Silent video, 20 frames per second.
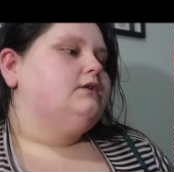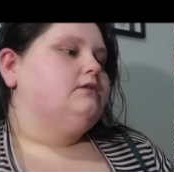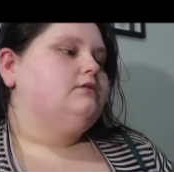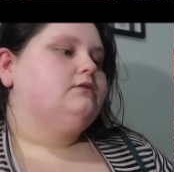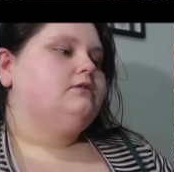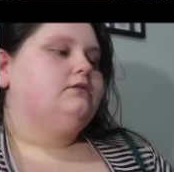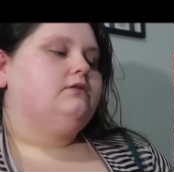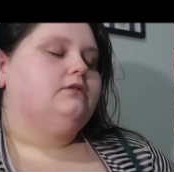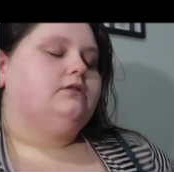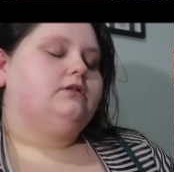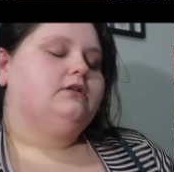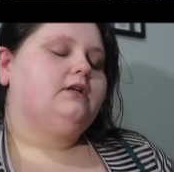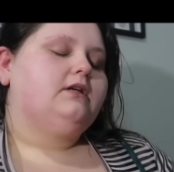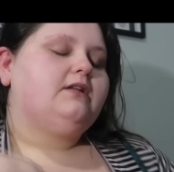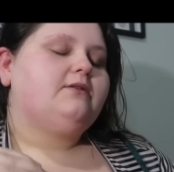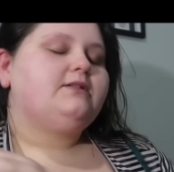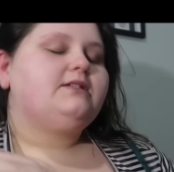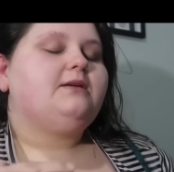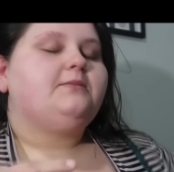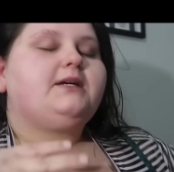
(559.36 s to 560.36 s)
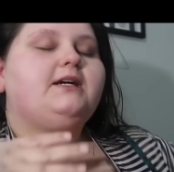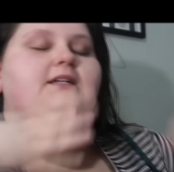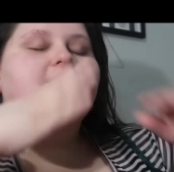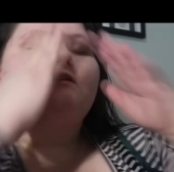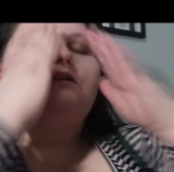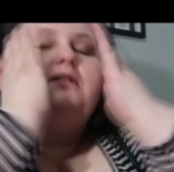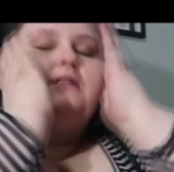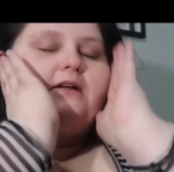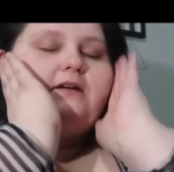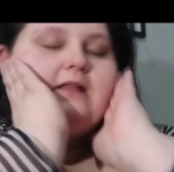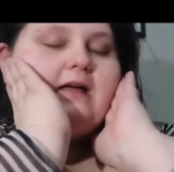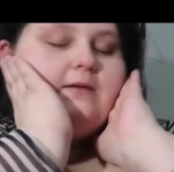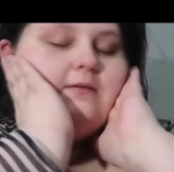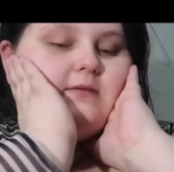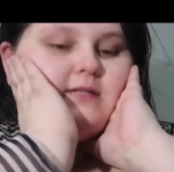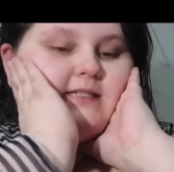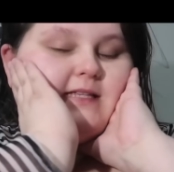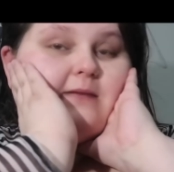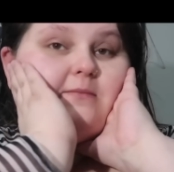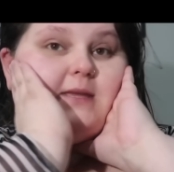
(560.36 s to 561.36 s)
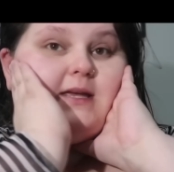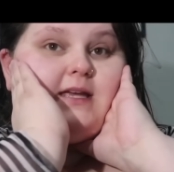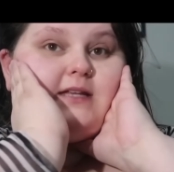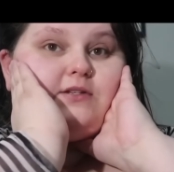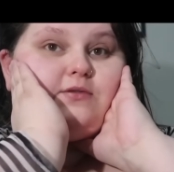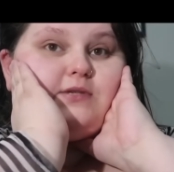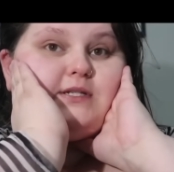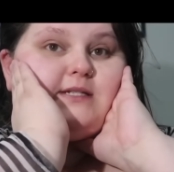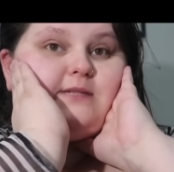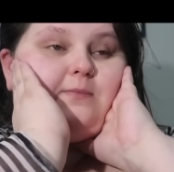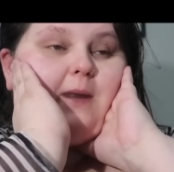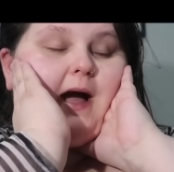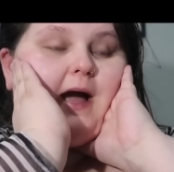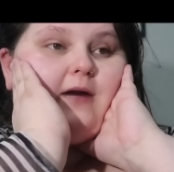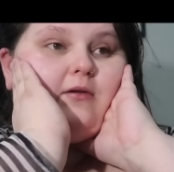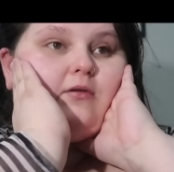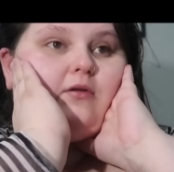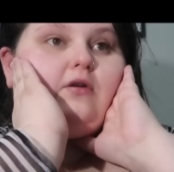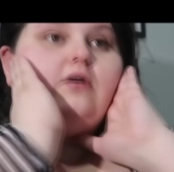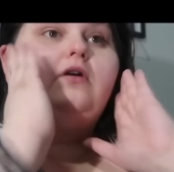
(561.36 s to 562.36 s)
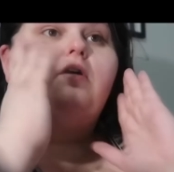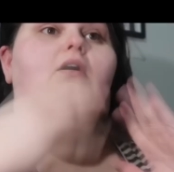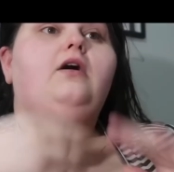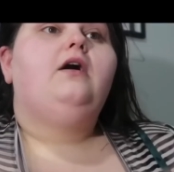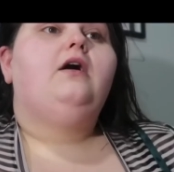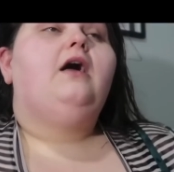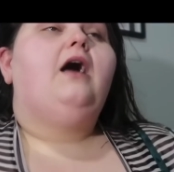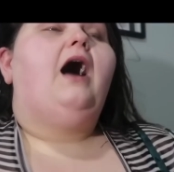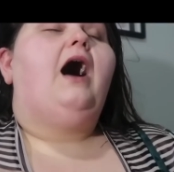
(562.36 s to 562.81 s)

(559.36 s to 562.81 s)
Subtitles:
Ooh, and there was something I saw in there that sent me into a spiral.